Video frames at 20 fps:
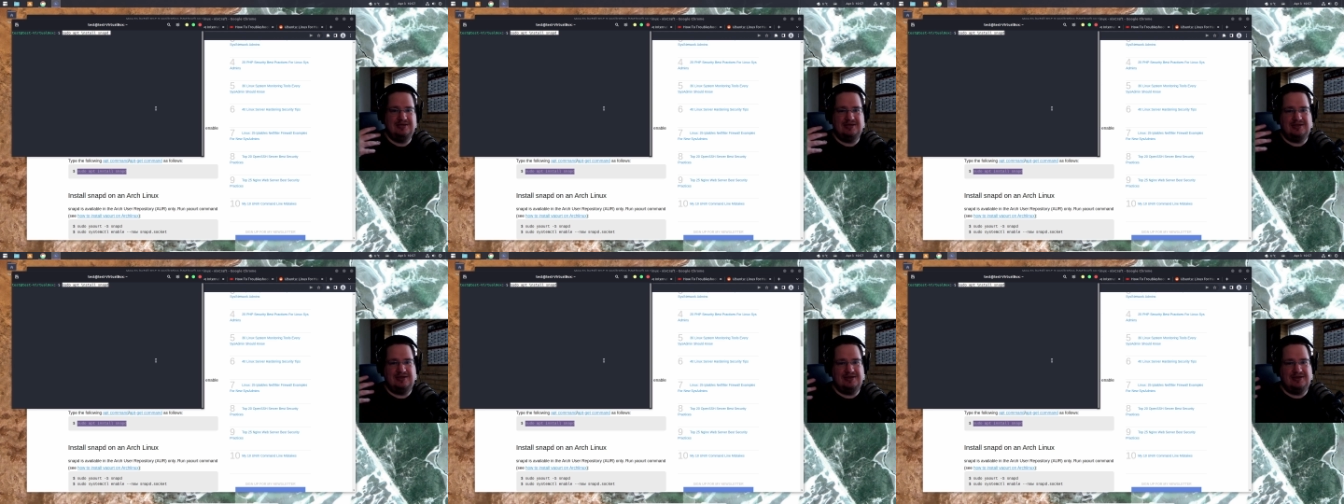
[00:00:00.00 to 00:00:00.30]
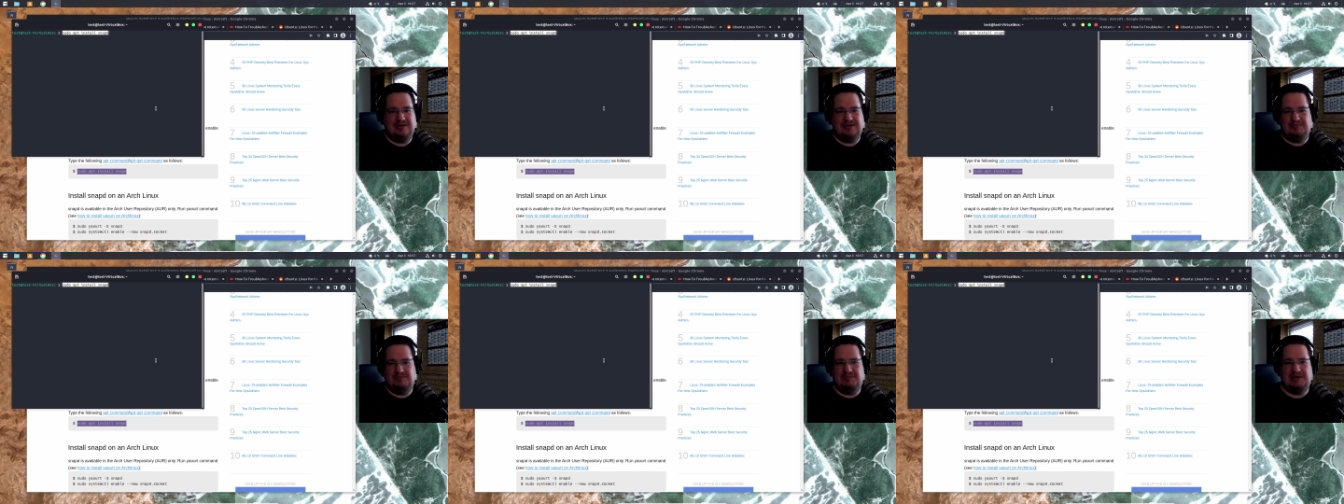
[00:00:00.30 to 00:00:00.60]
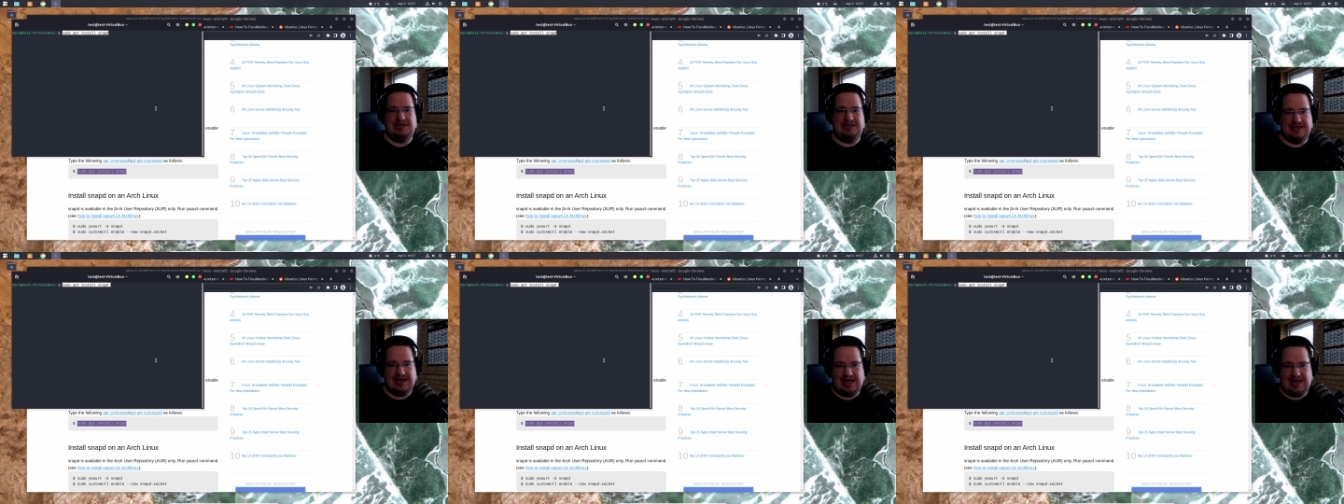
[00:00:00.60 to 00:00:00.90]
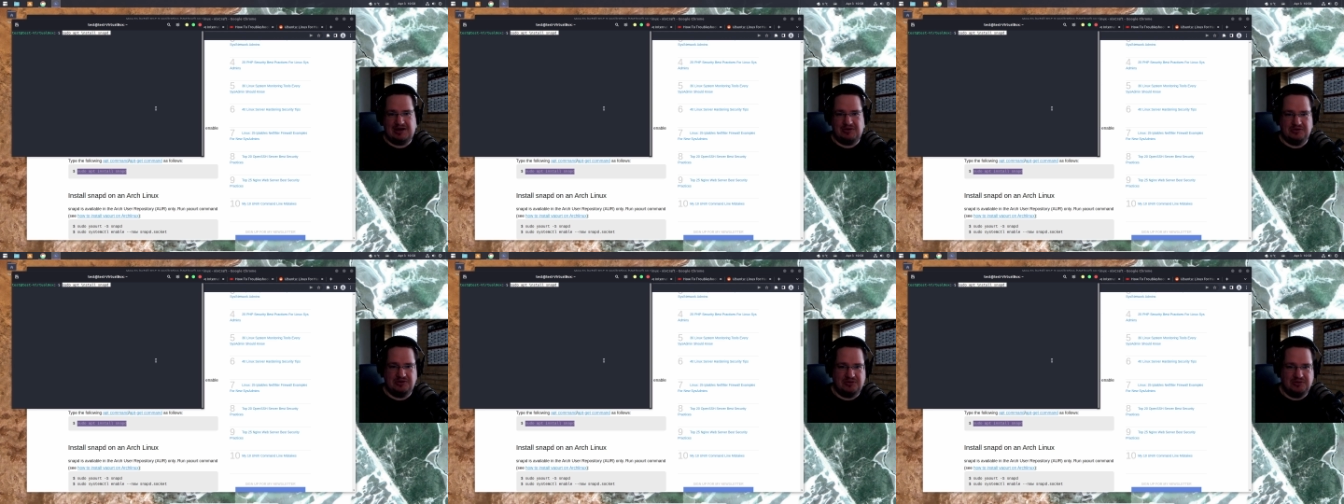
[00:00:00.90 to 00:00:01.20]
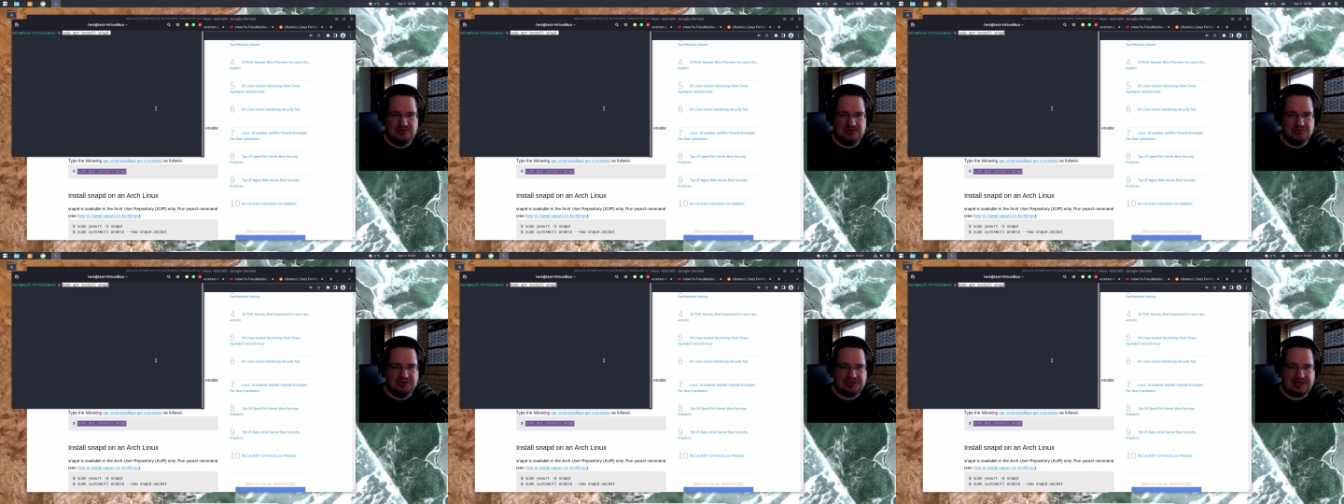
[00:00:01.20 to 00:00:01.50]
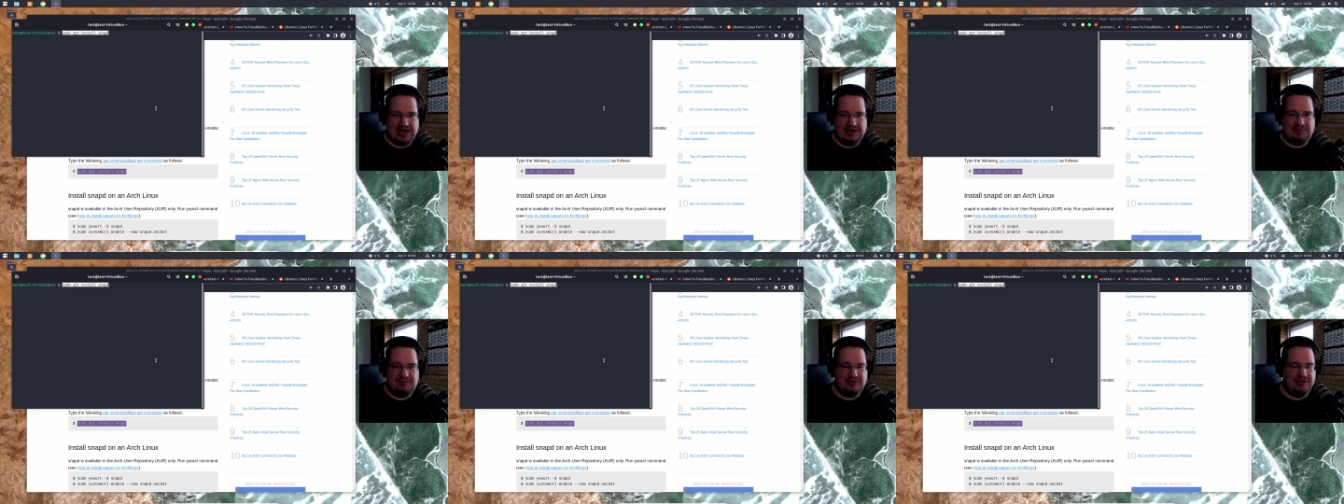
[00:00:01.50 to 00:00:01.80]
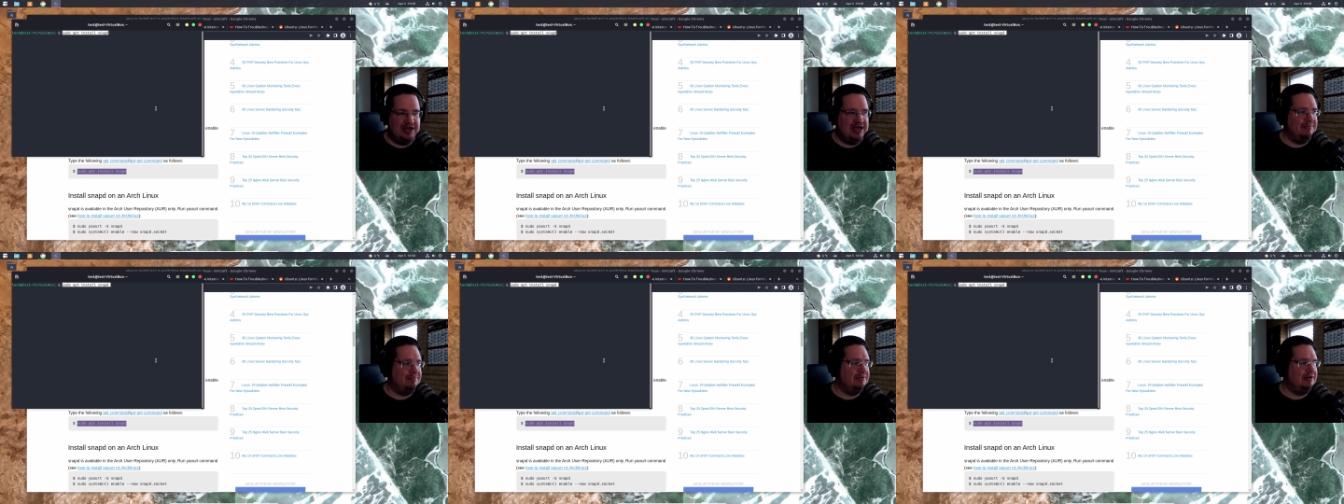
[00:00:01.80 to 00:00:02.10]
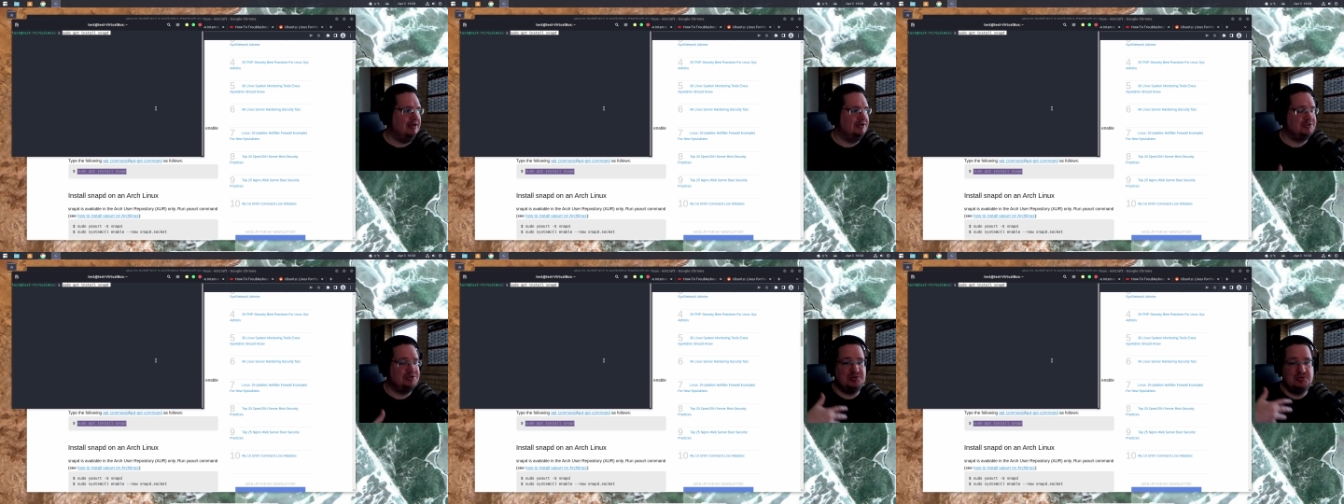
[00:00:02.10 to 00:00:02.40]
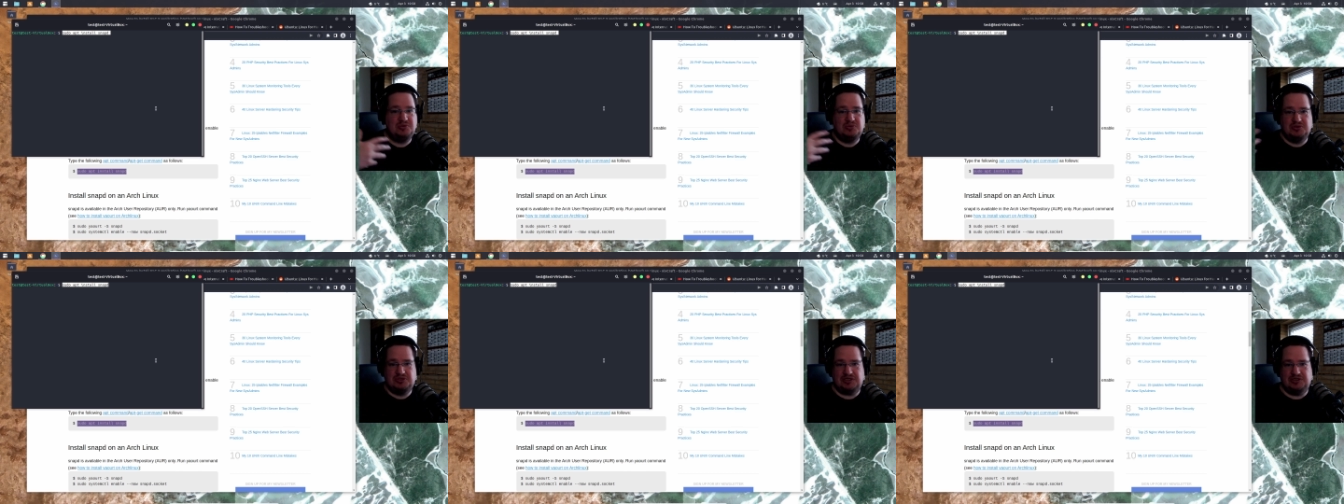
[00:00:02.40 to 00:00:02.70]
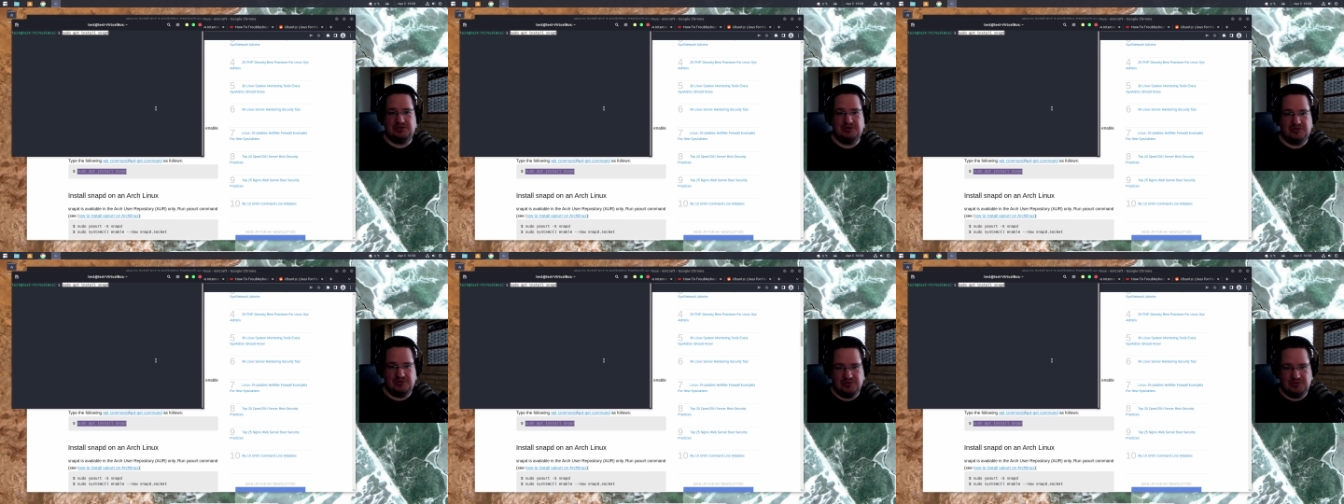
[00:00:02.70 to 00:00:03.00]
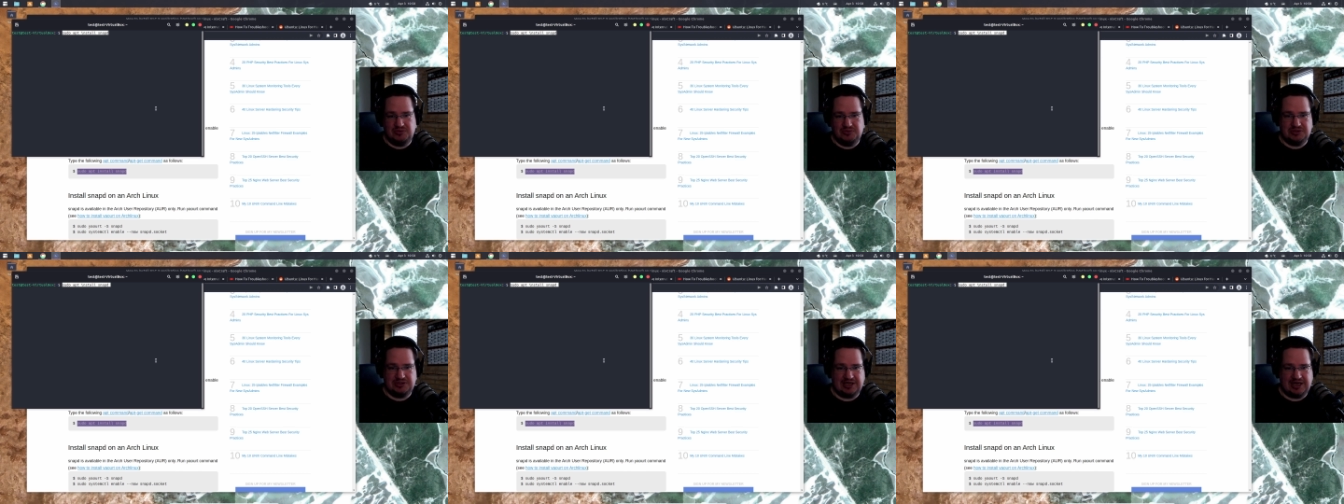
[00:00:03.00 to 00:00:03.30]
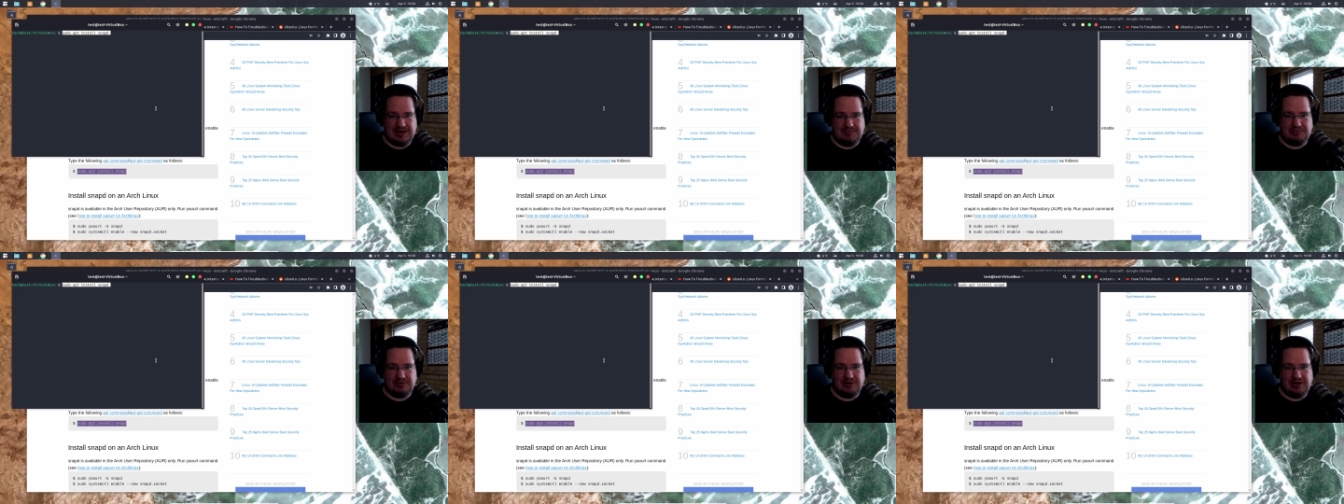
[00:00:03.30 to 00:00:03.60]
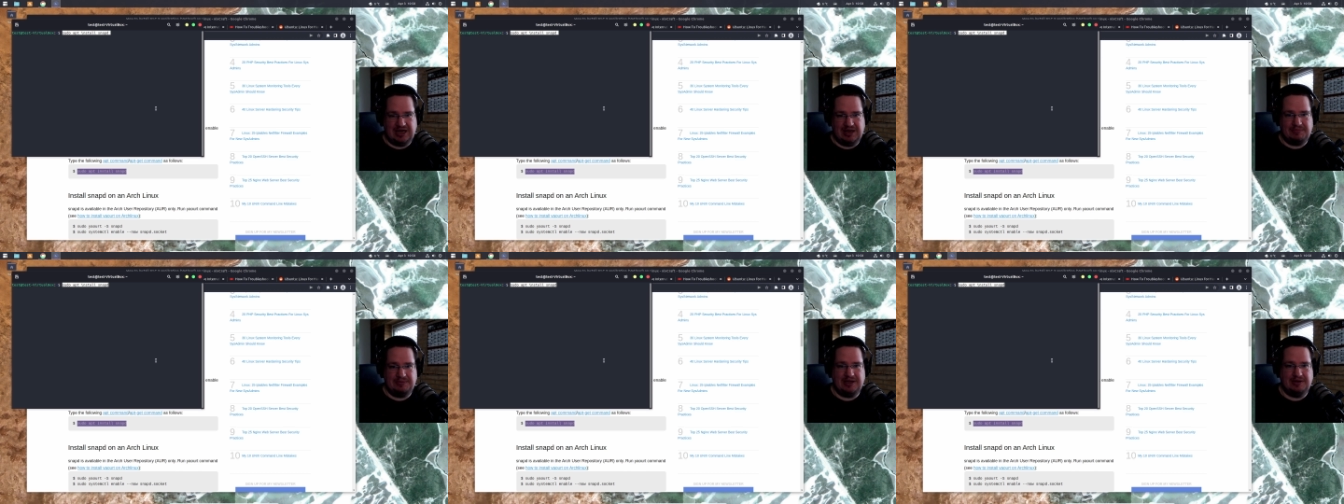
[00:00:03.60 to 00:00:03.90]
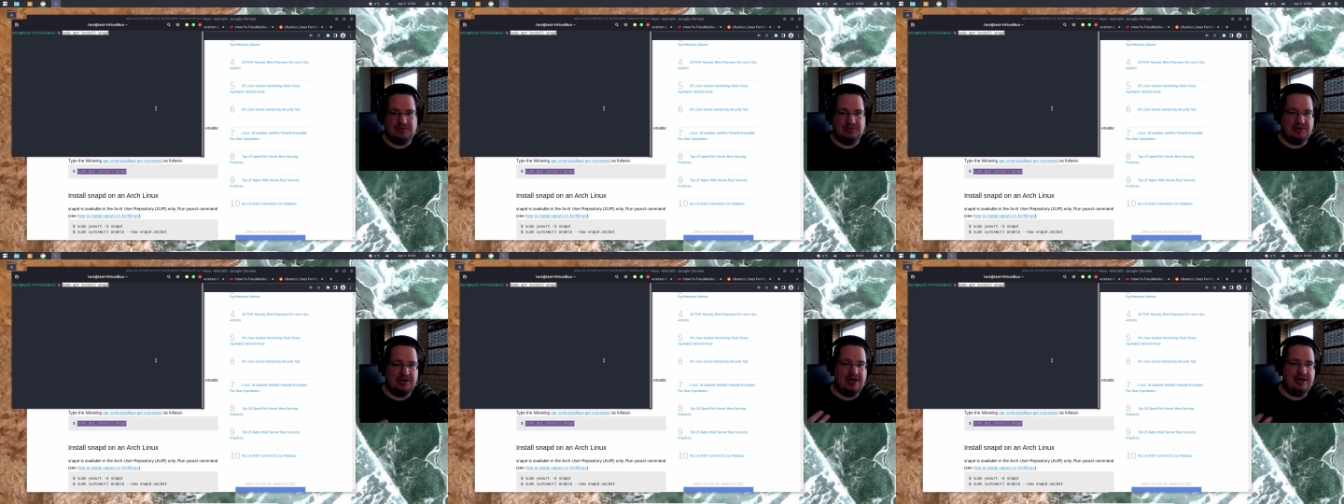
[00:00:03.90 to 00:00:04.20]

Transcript: uh, øh, Manjaro don't use apt or apt-get SUSE don't use apt or apt-get You